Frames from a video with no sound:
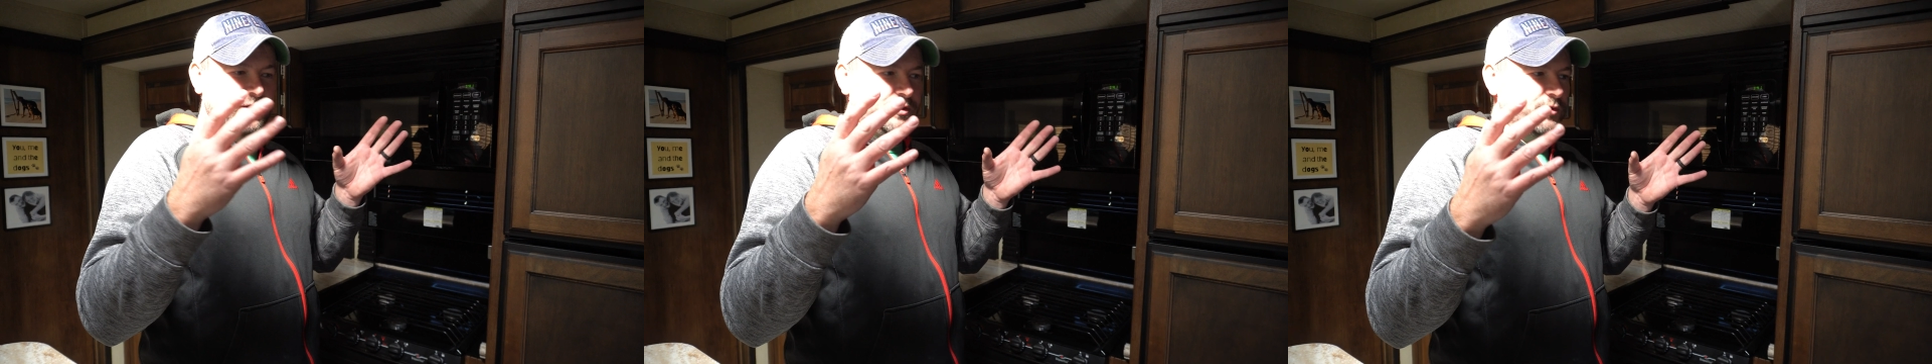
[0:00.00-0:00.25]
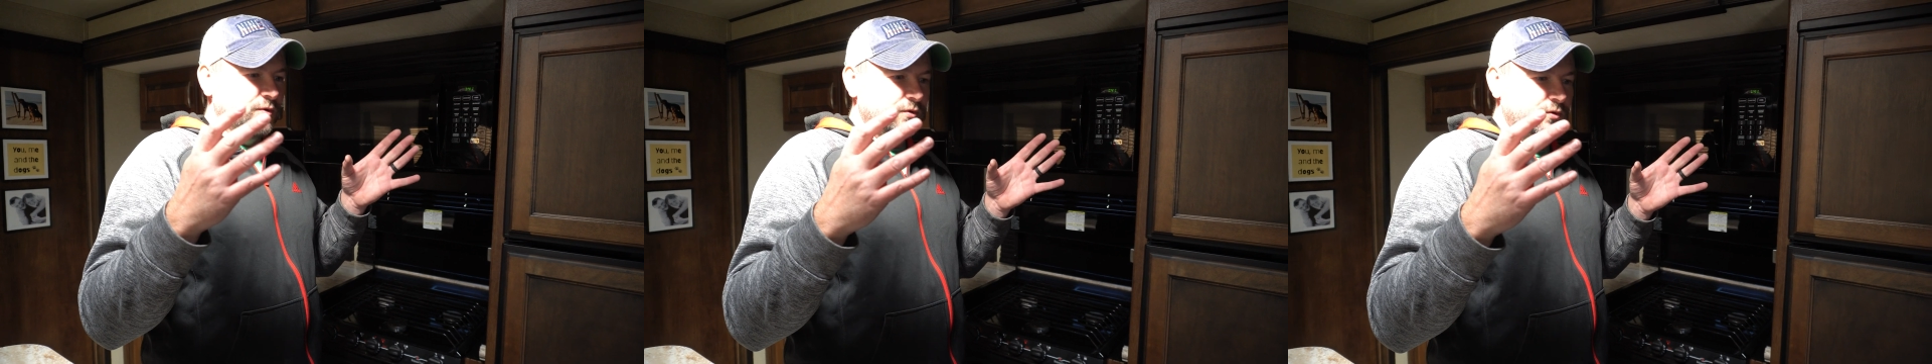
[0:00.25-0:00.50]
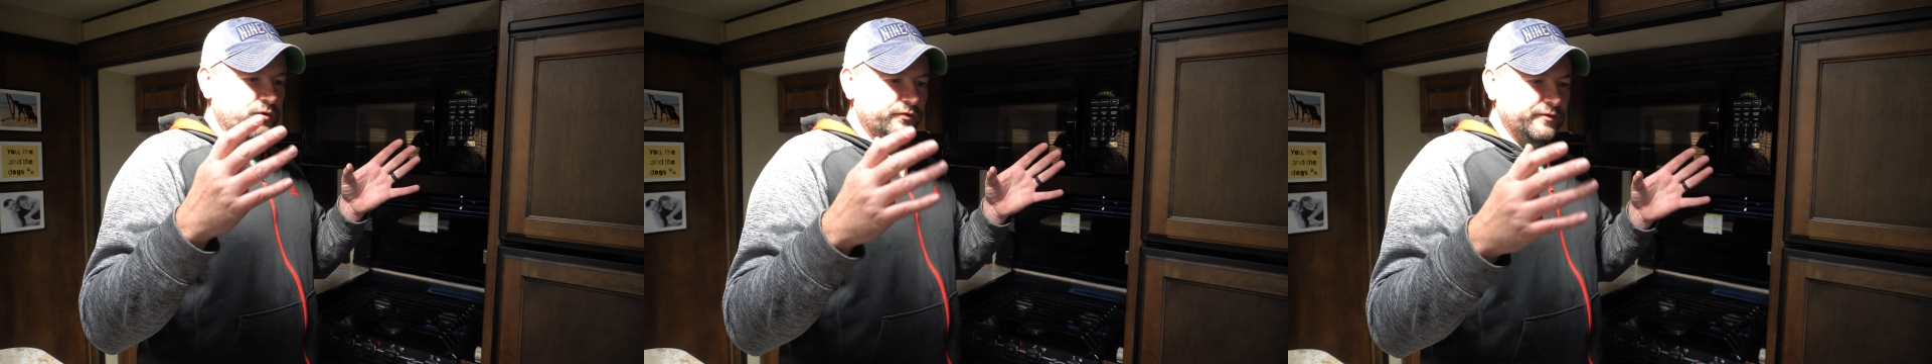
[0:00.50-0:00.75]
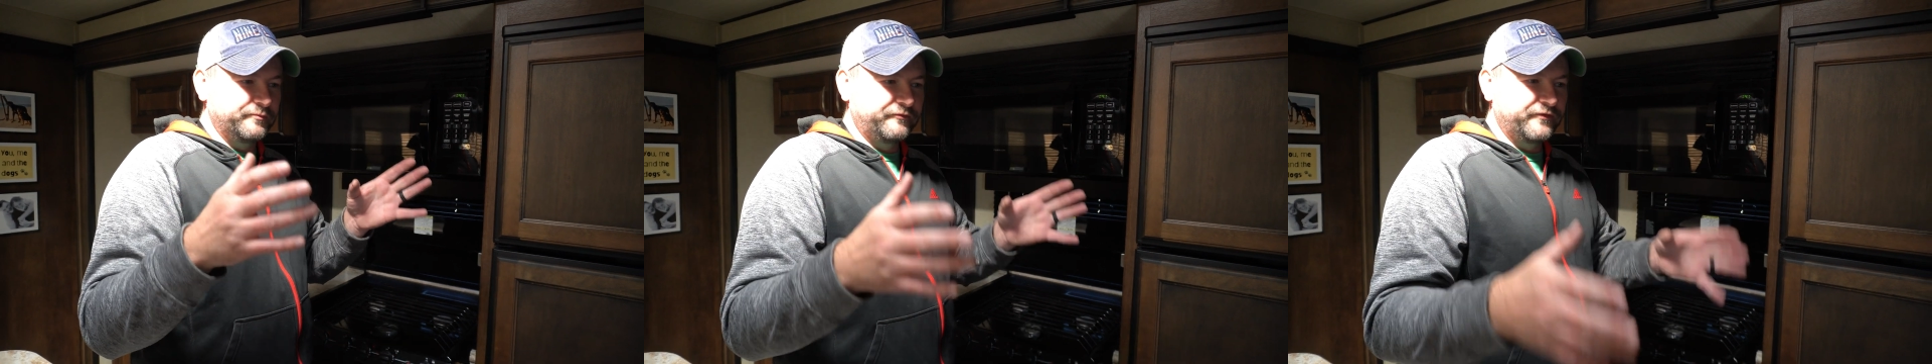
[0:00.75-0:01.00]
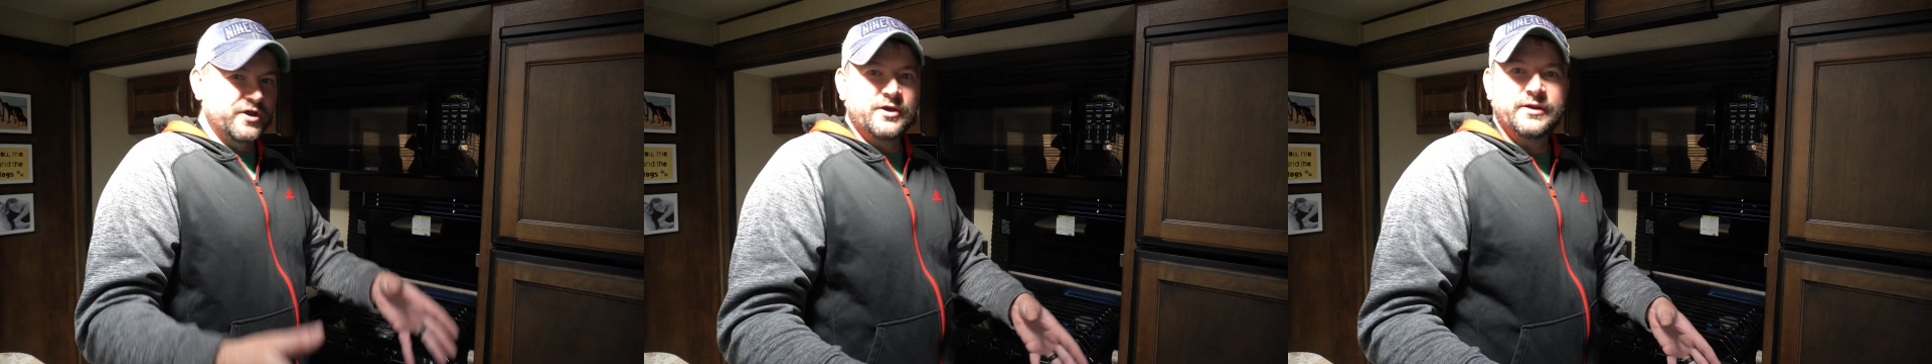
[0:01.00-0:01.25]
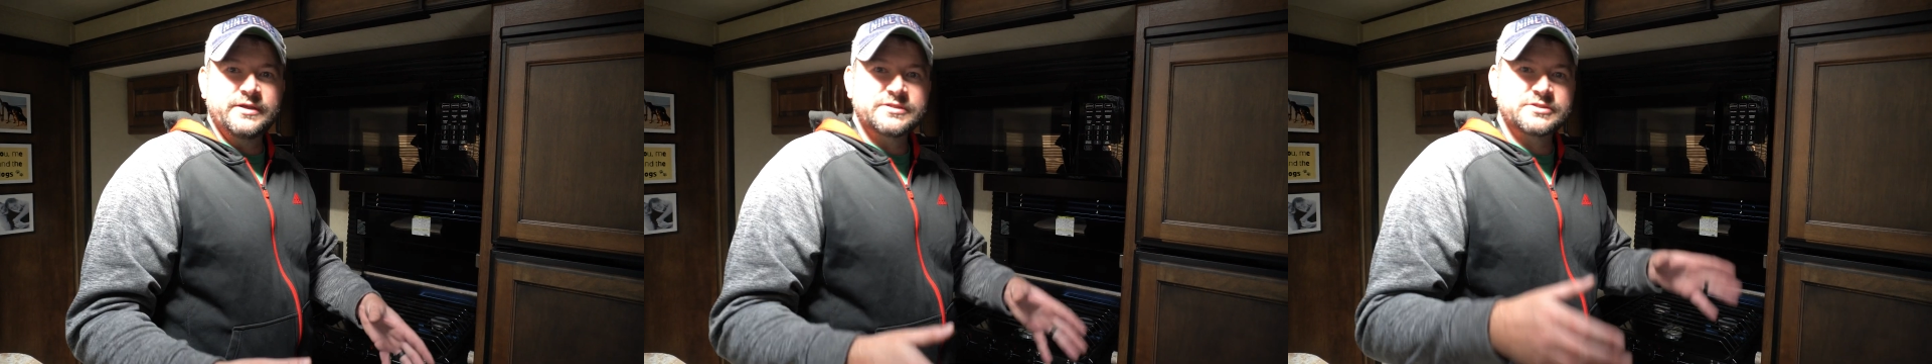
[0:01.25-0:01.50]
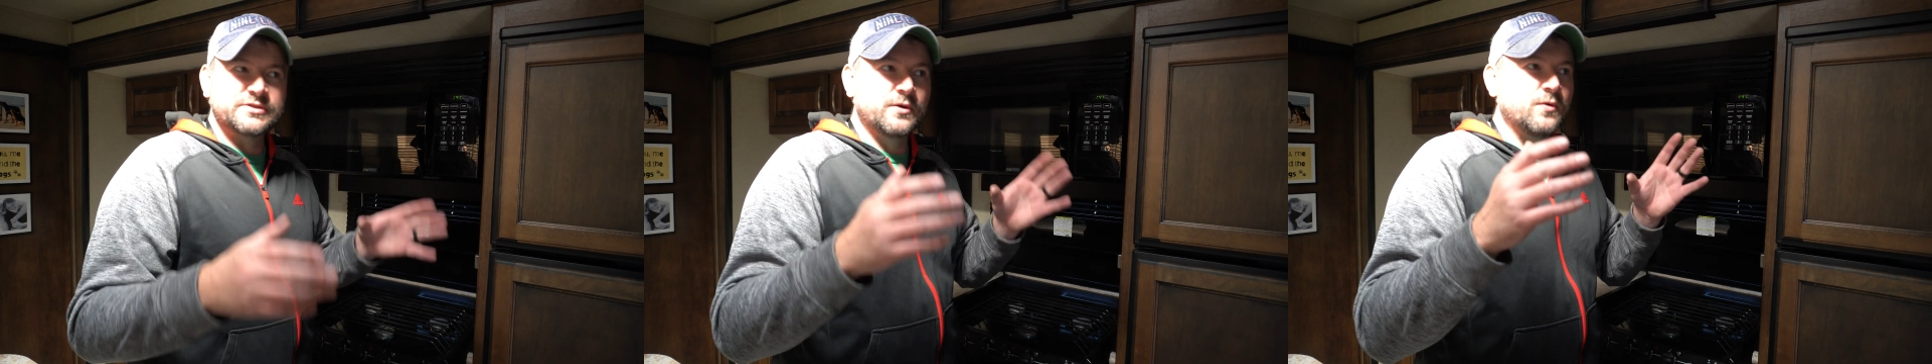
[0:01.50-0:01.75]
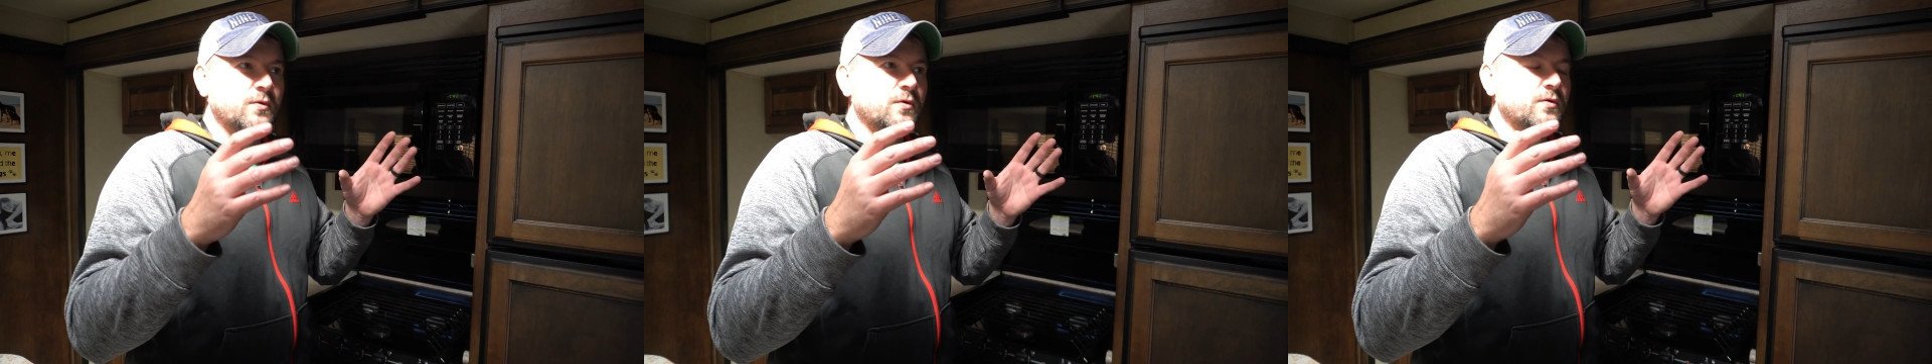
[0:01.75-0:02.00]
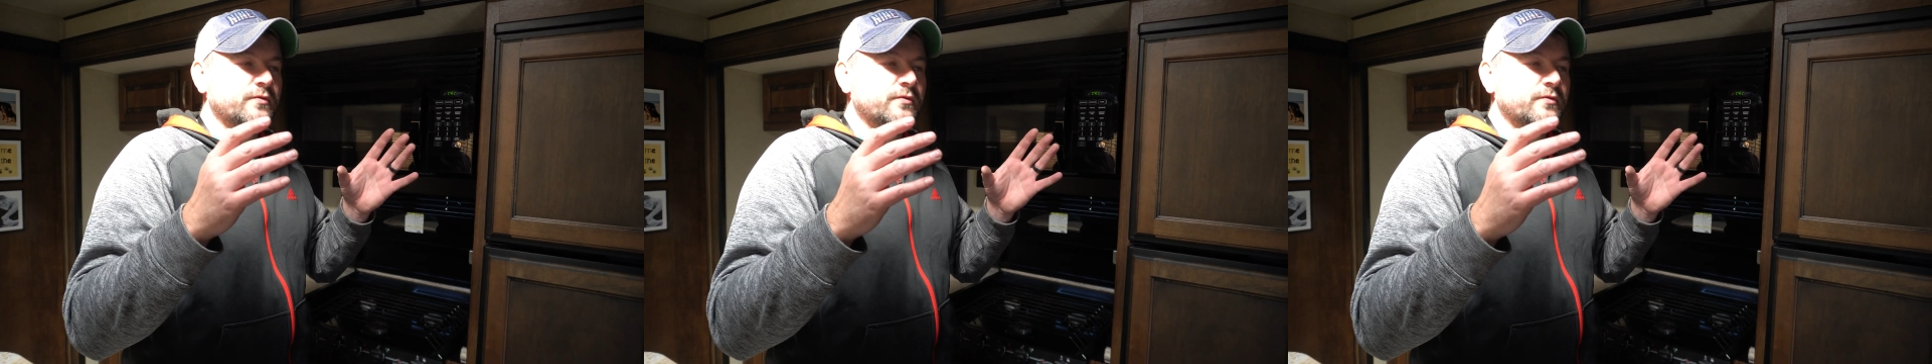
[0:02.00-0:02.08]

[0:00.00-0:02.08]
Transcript: or the furnace or